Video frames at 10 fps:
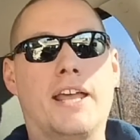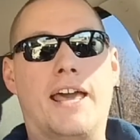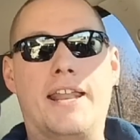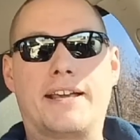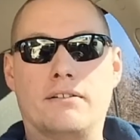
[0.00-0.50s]

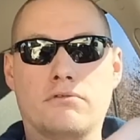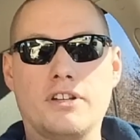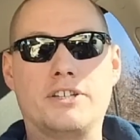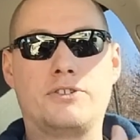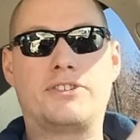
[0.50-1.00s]
and it can
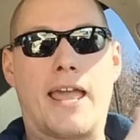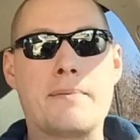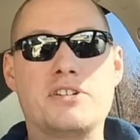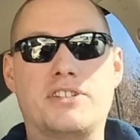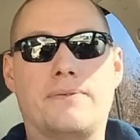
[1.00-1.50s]
really
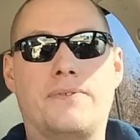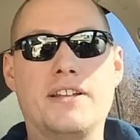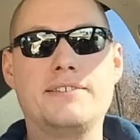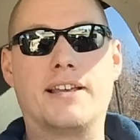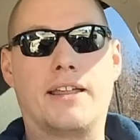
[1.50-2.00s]
damage the
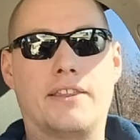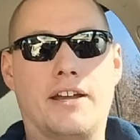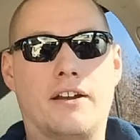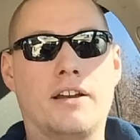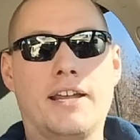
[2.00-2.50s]
fins on
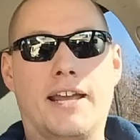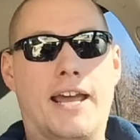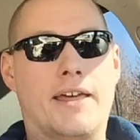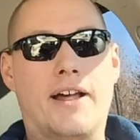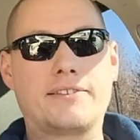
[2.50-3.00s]
there,
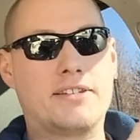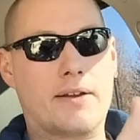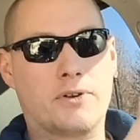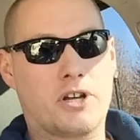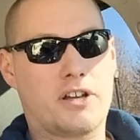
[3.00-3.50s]
and that's
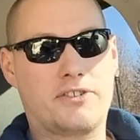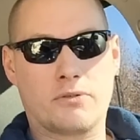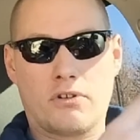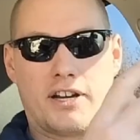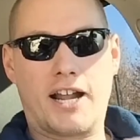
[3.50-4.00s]
never good because
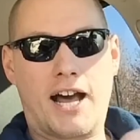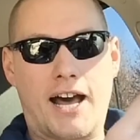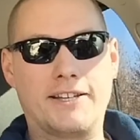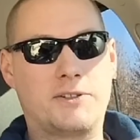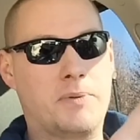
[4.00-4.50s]
they're running at
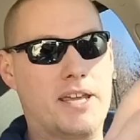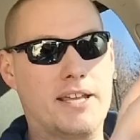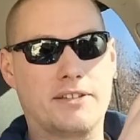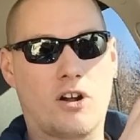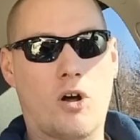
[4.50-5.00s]
high
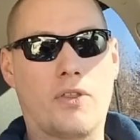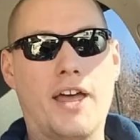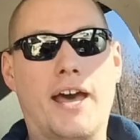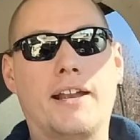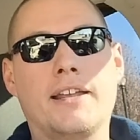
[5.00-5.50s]
speeds and all
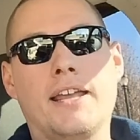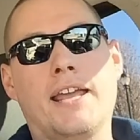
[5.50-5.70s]
that.